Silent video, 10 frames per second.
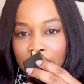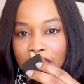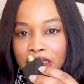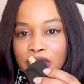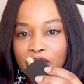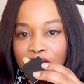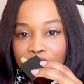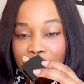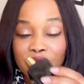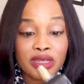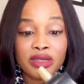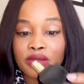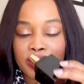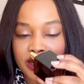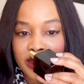It smells very,
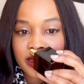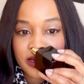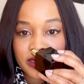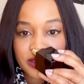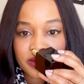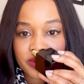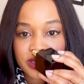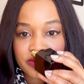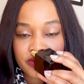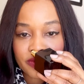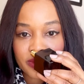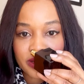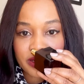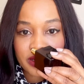I can actually perceive it from here.